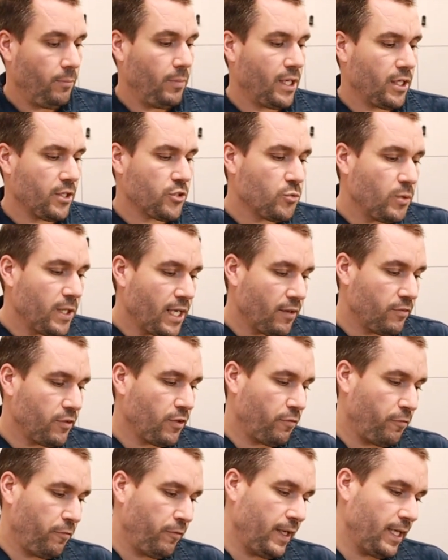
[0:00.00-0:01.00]
Because we have
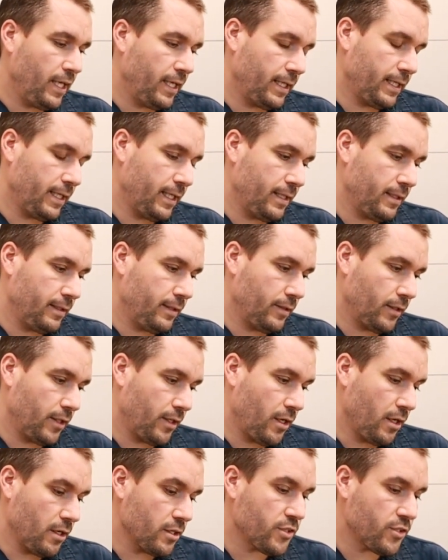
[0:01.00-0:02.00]
the feeling that the
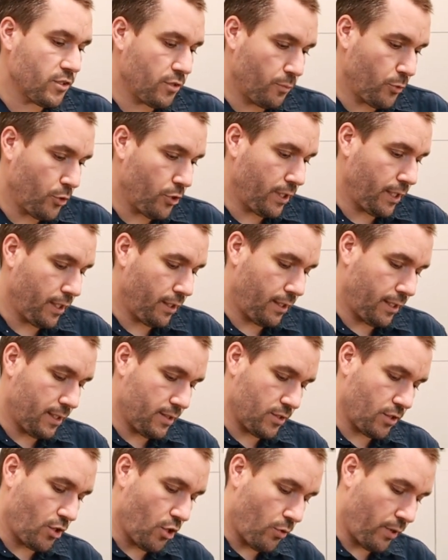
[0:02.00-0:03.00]
customer that
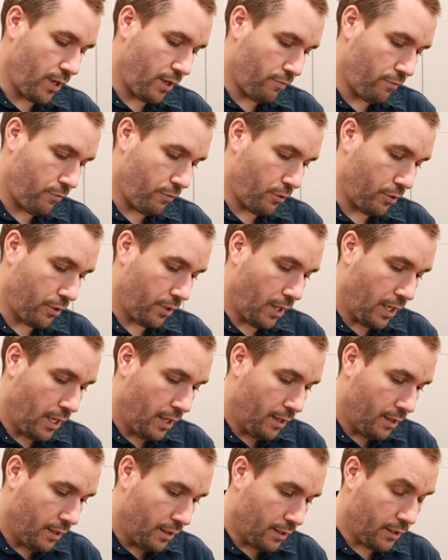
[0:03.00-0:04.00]
is going for
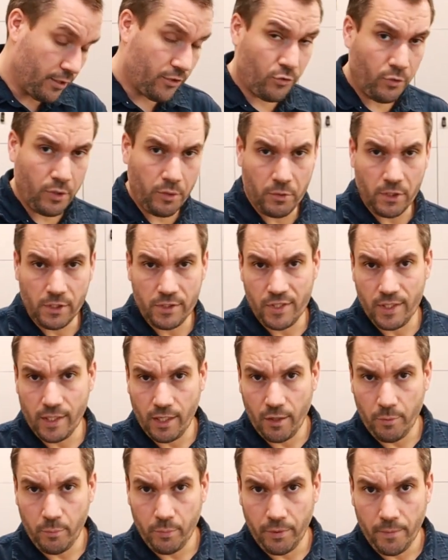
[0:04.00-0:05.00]
a triwheel
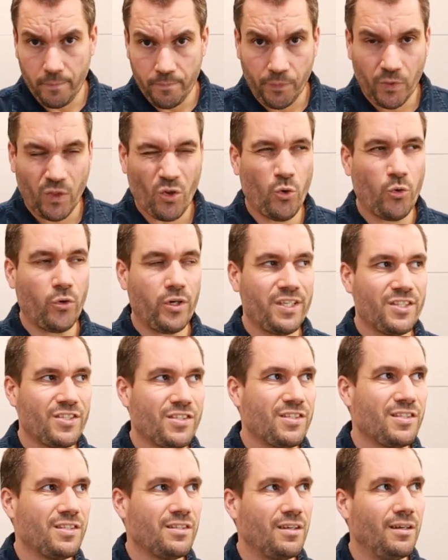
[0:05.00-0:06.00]
setup or
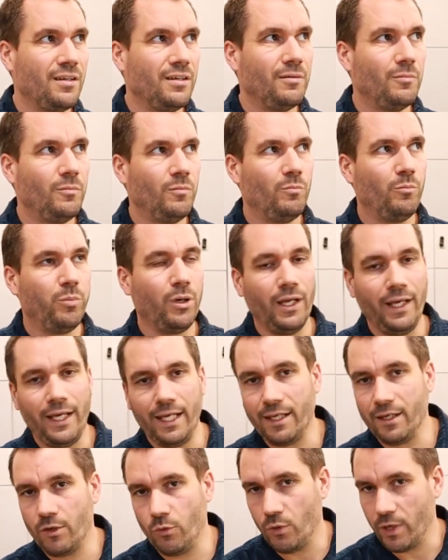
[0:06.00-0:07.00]
is
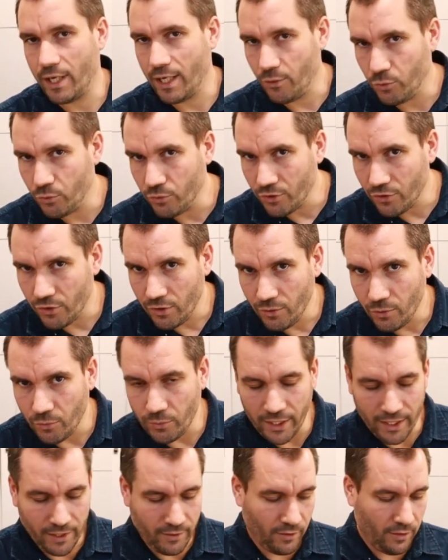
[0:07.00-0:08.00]
playing around
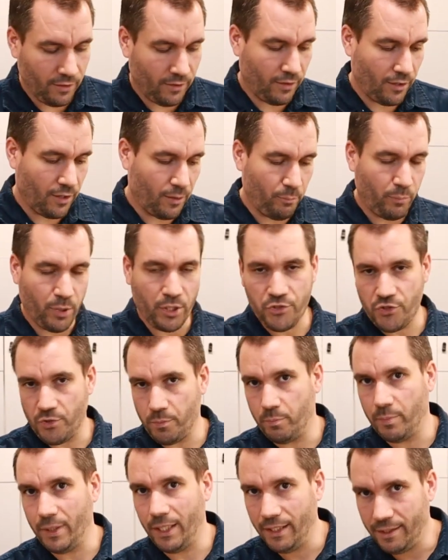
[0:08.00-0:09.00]
with the
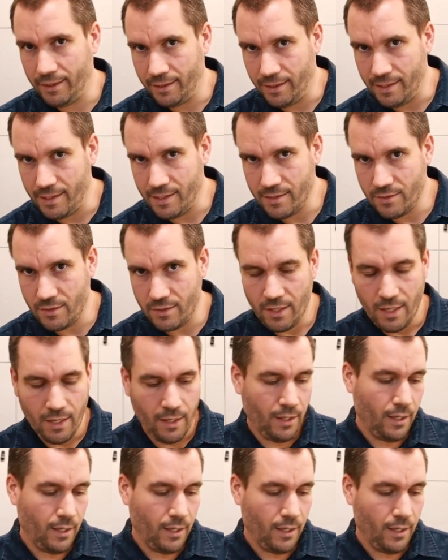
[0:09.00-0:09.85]
possibilities